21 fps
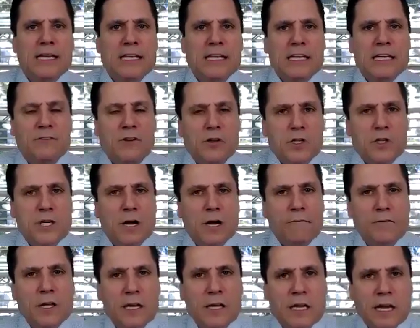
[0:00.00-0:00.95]
give
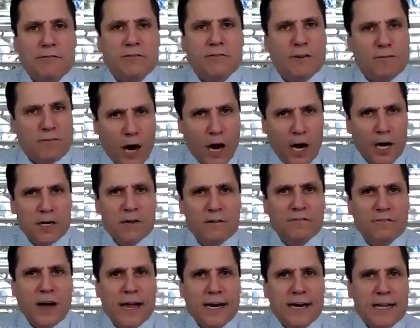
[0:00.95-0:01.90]
yourself the gift of
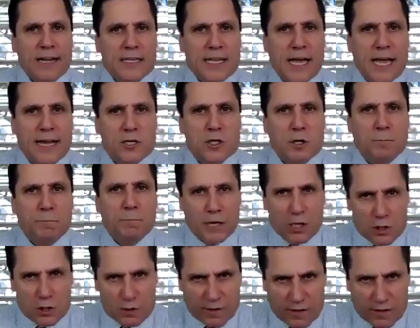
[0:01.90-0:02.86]
undivided attention,
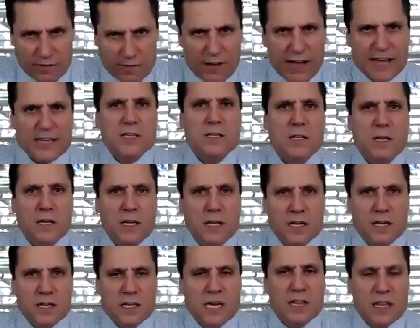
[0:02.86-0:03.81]
because you've invested
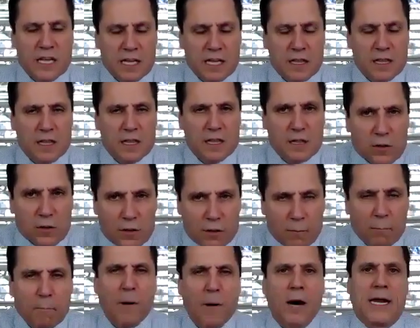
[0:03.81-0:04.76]
the
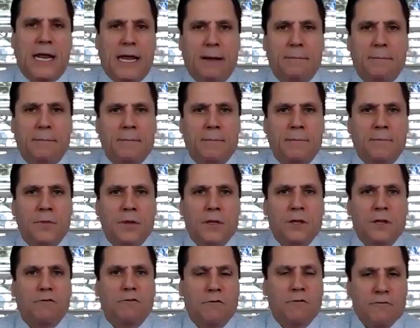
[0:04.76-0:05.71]
money.
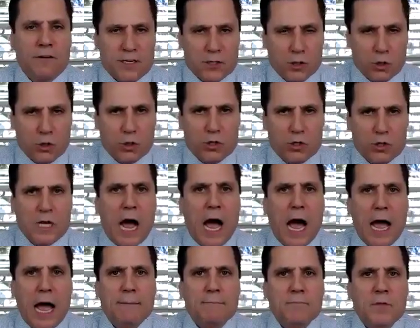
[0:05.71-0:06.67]
You've invested your
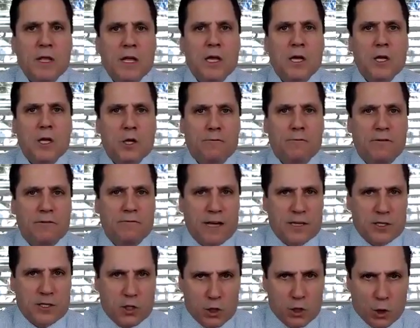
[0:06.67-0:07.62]
time. You've
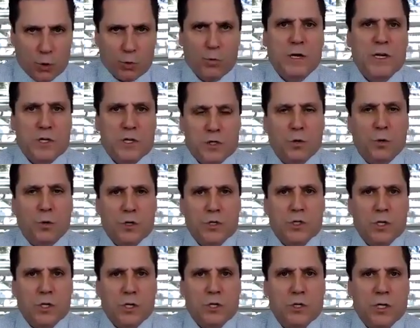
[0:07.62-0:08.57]
invested your
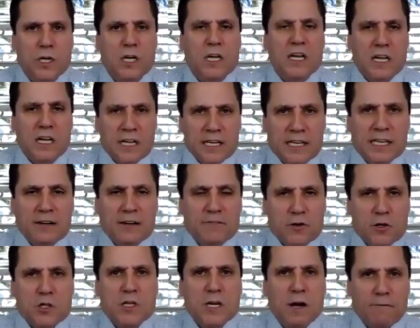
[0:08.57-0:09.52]
resources. Give
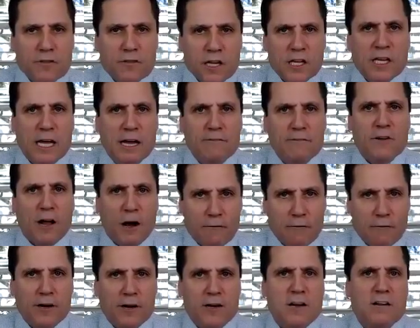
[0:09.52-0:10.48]
yourself the gift of
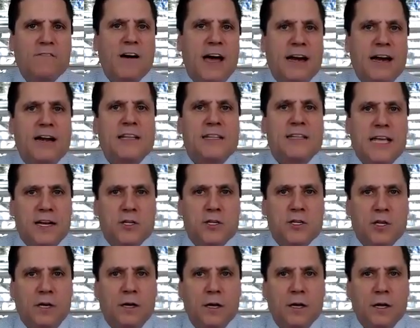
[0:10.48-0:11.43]
undivided attention,